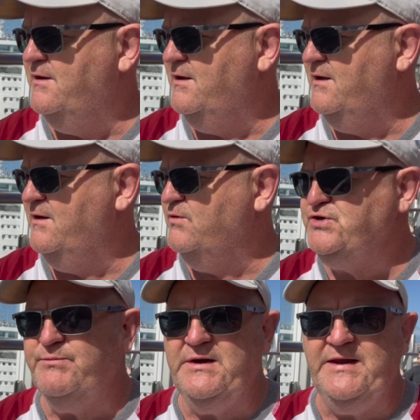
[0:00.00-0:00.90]
Uh, we
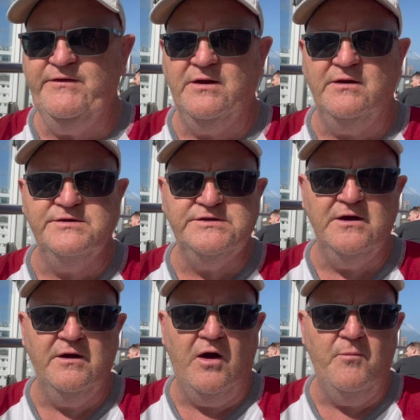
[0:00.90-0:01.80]
should be leaving because uh,
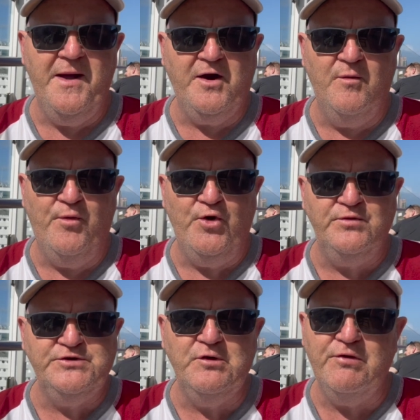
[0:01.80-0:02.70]
all back on board
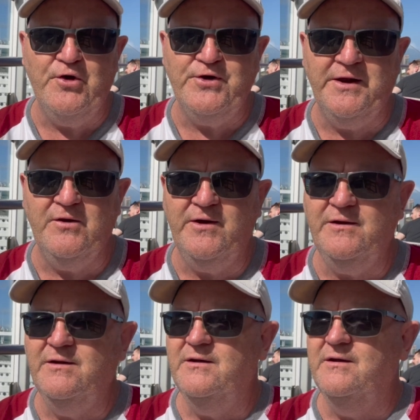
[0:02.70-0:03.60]
was 2.30 anyway,
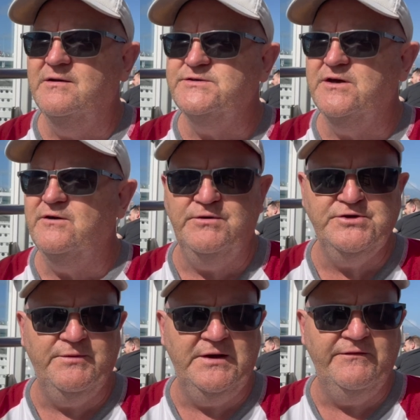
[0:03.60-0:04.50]
so we
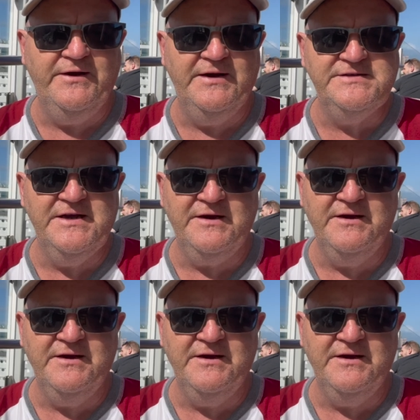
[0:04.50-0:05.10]
should be leaving any second